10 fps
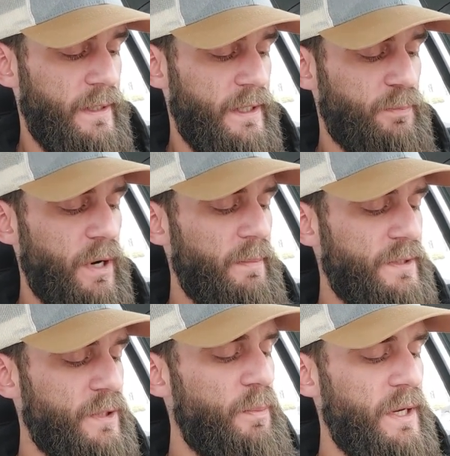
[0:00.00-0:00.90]
brought me
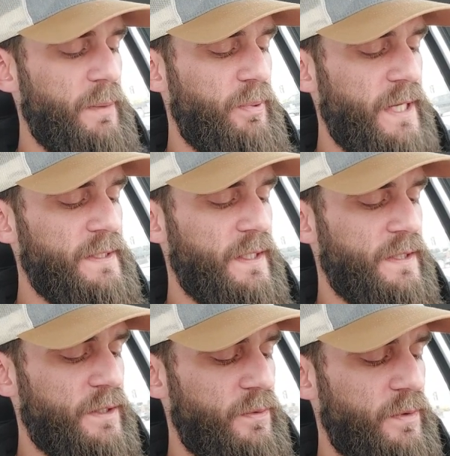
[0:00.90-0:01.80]
so many
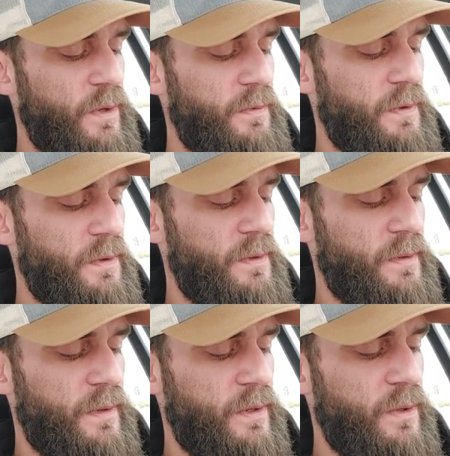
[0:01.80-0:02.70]
blessings over
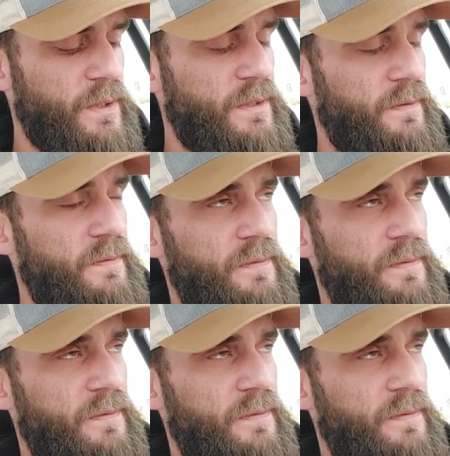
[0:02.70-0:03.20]
the course of